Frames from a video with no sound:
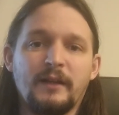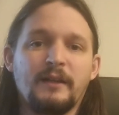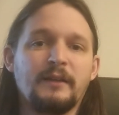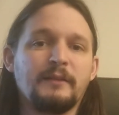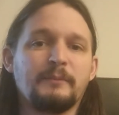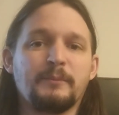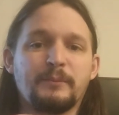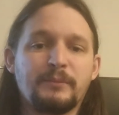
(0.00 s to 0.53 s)

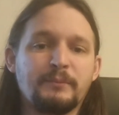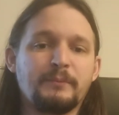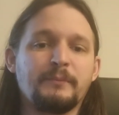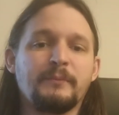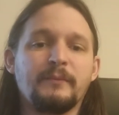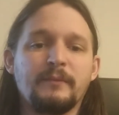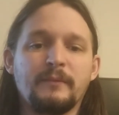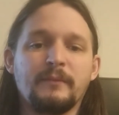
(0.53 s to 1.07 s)
And the
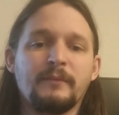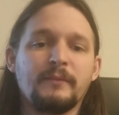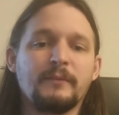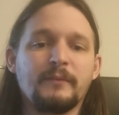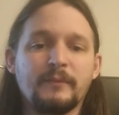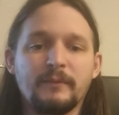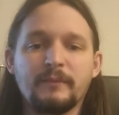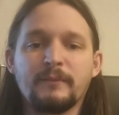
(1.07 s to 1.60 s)

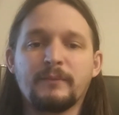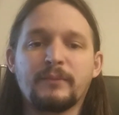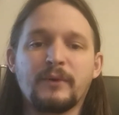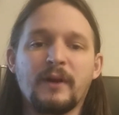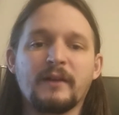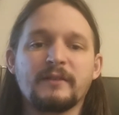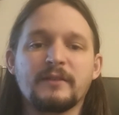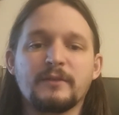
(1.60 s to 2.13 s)

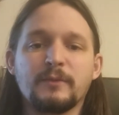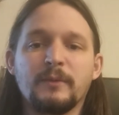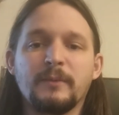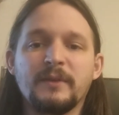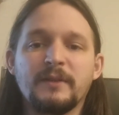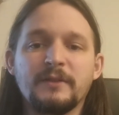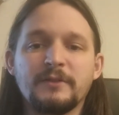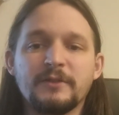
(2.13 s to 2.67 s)
process will
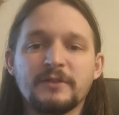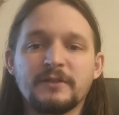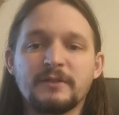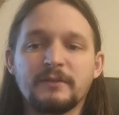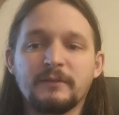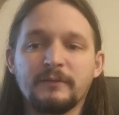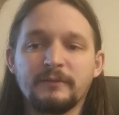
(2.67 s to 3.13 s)
be to just